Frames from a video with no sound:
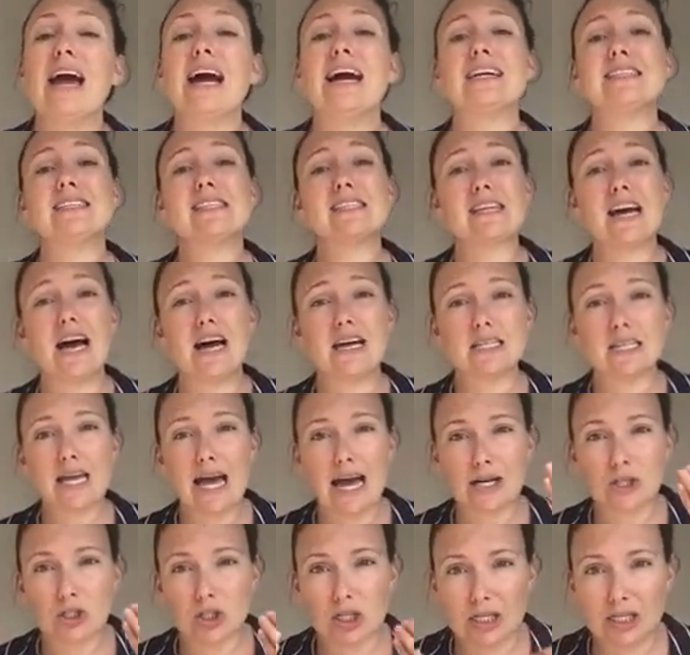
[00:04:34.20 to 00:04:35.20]
and start to
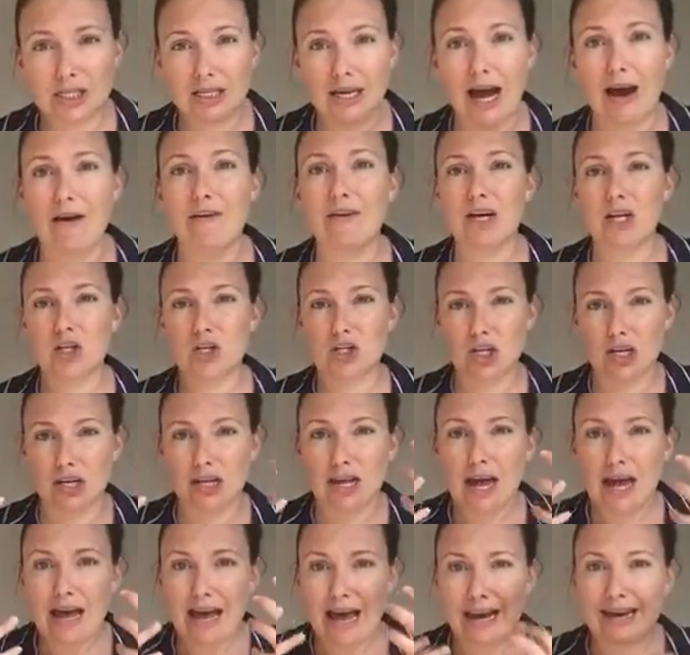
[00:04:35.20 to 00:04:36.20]
actually nourish
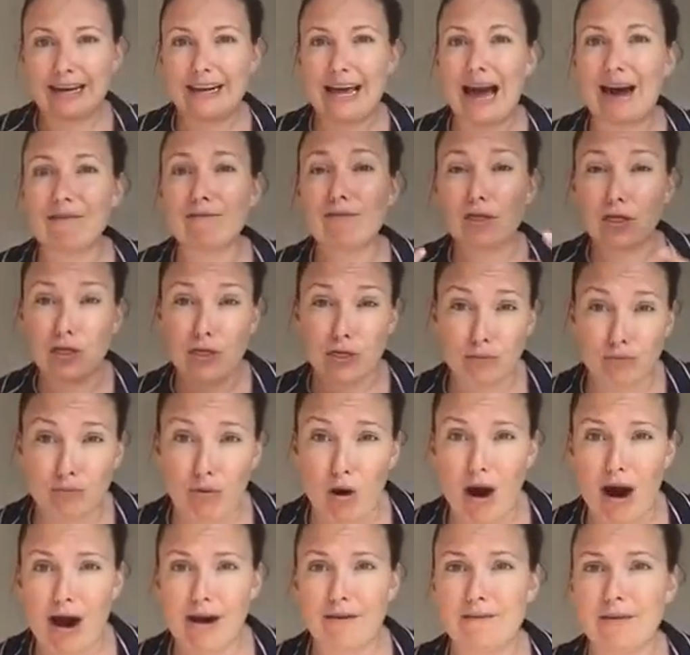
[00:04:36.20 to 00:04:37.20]
and have a
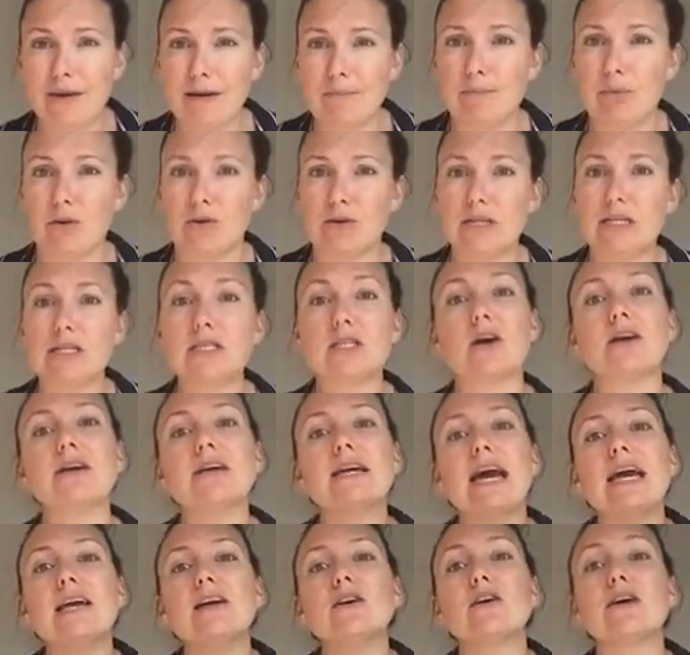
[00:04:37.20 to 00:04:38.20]
thriving body. So
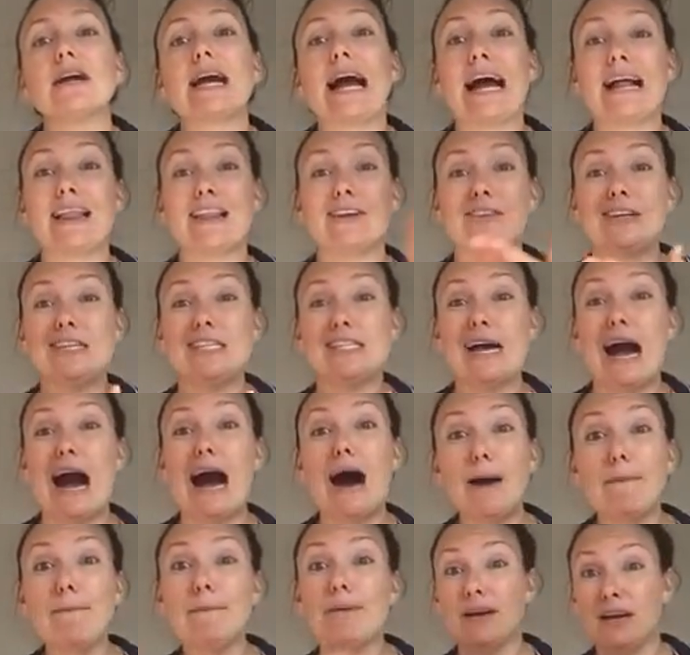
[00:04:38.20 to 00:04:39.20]
get your calories
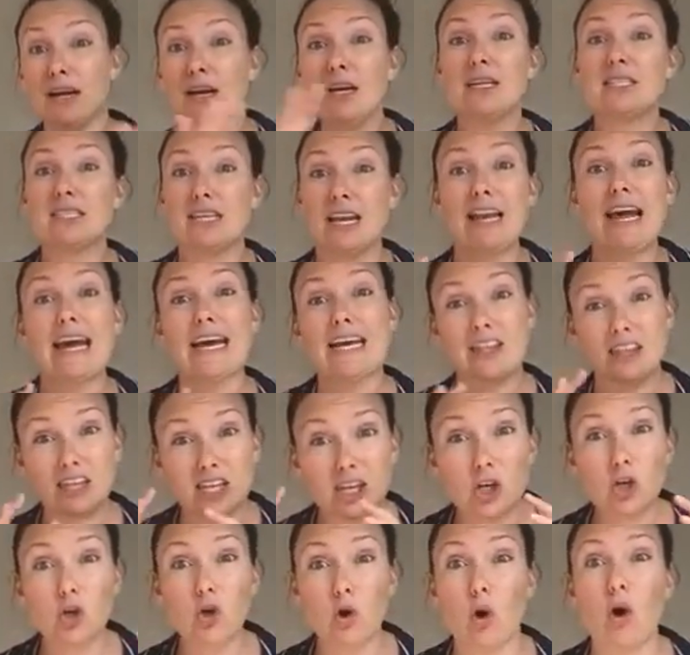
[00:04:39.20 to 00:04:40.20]
up to like
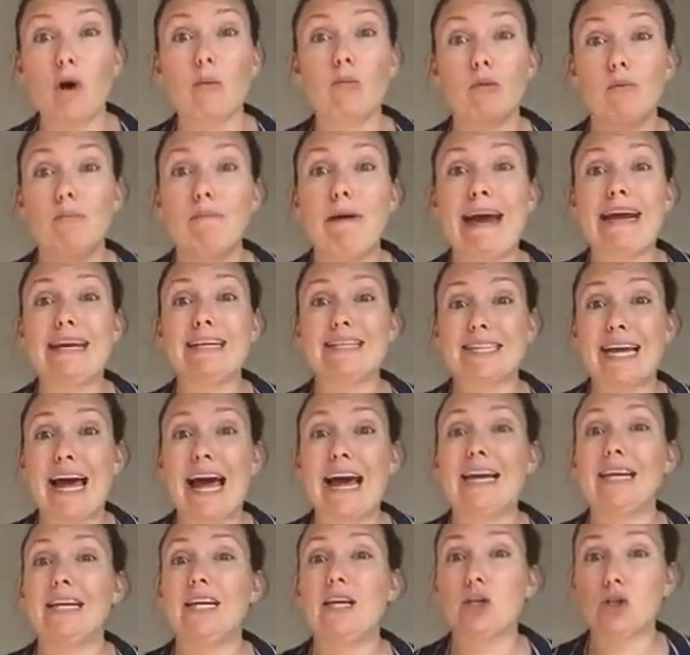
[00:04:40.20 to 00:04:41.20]
the normal
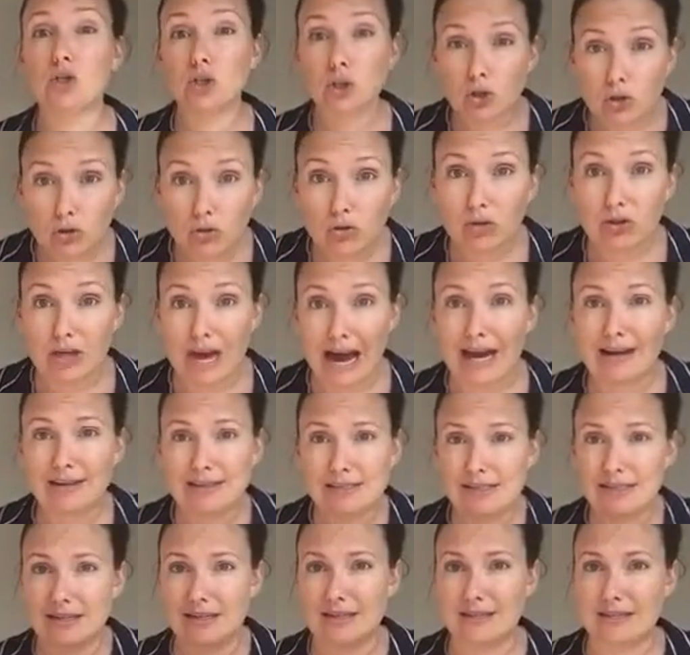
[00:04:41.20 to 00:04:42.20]
maintaining
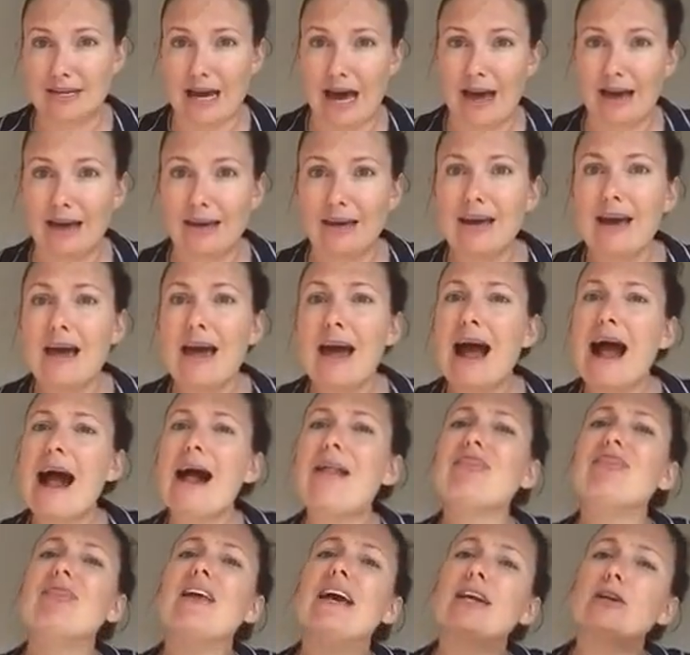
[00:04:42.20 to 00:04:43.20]
2,000 a day,
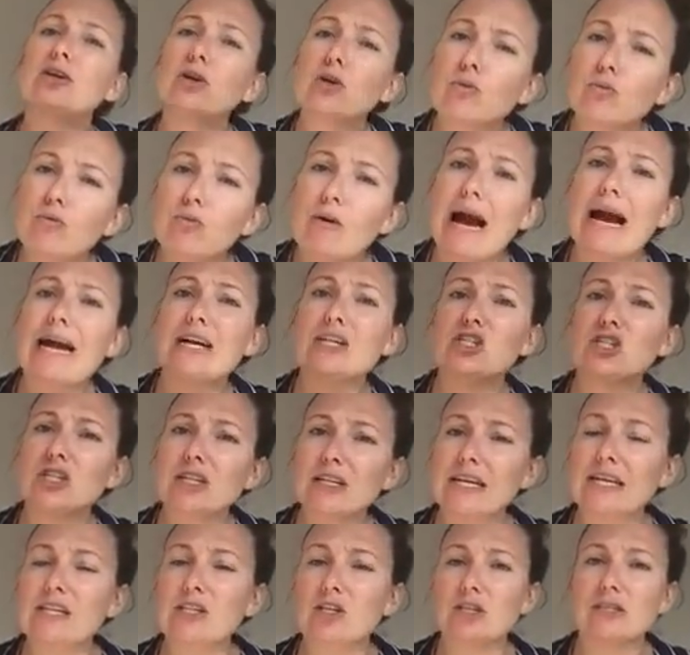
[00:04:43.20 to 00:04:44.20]
and then
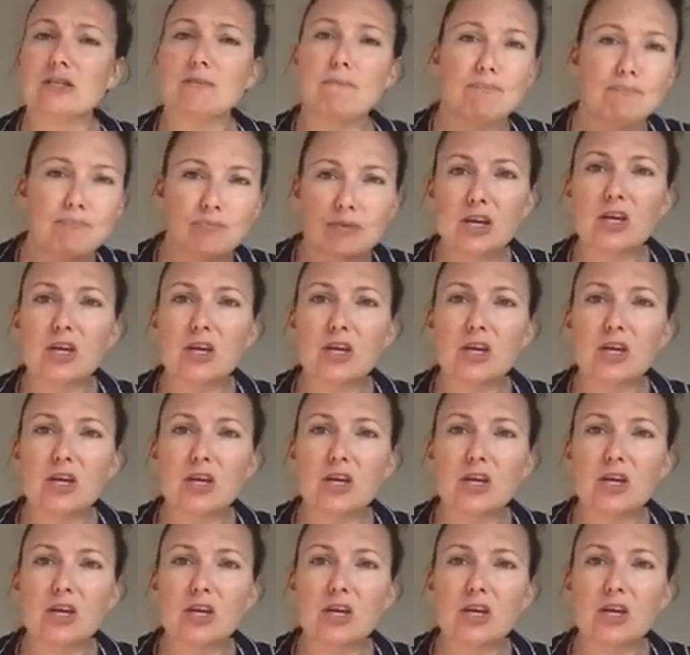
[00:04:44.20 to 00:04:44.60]
gradually just,